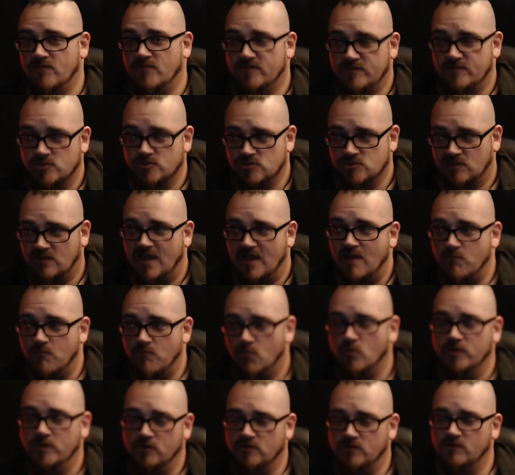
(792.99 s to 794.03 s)
that there's a lot
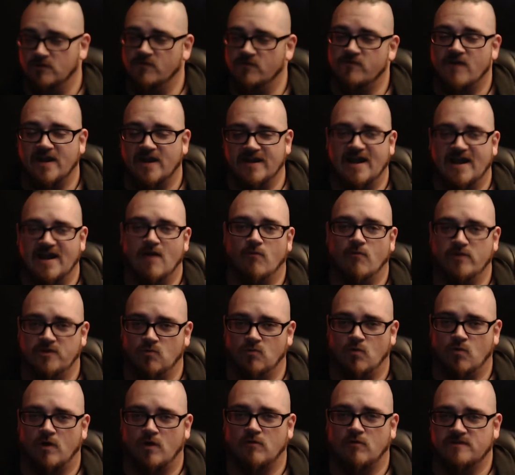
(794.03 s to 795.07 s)
more you can find out when you
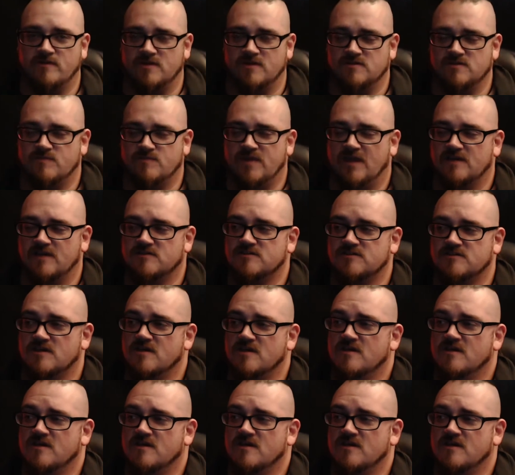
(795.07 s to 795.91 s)
work with these beings.